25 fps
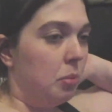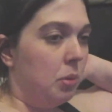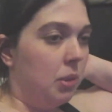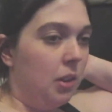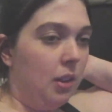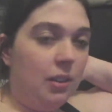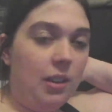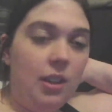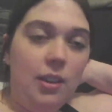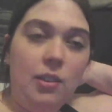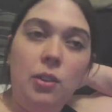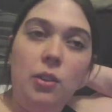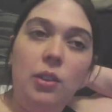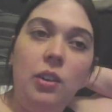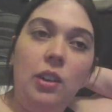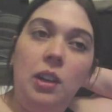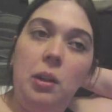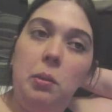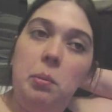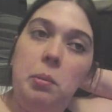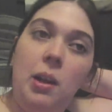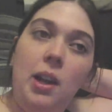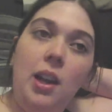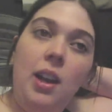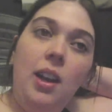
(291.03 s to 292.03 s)
but I've never really
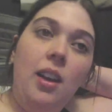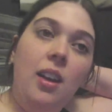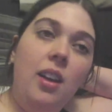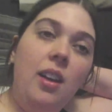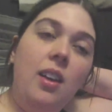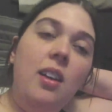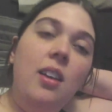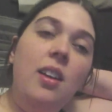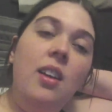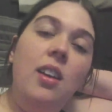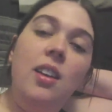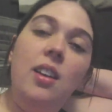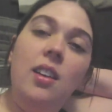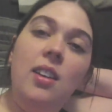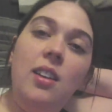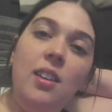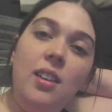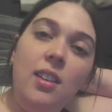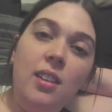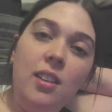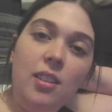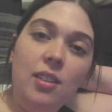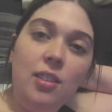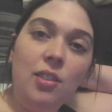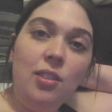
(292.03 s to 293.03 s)
been
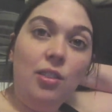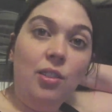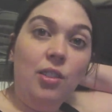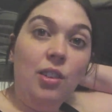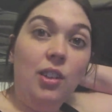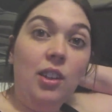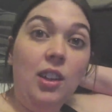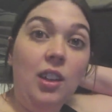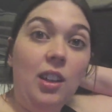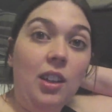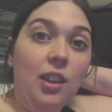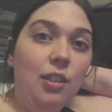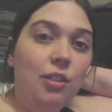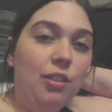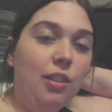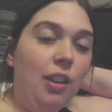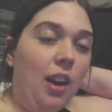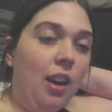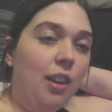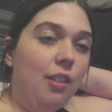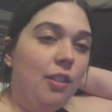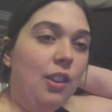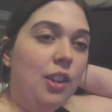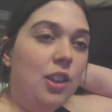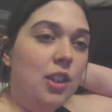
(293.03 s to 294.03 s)
really
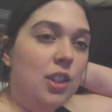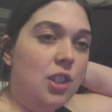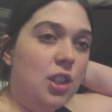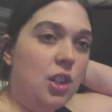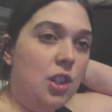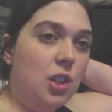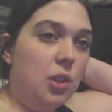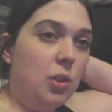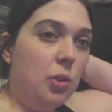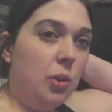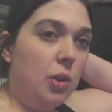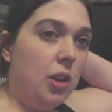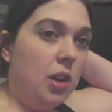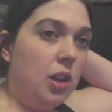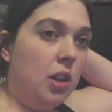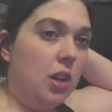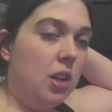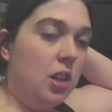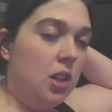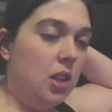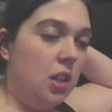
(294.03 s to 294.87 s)
far-fetched into it.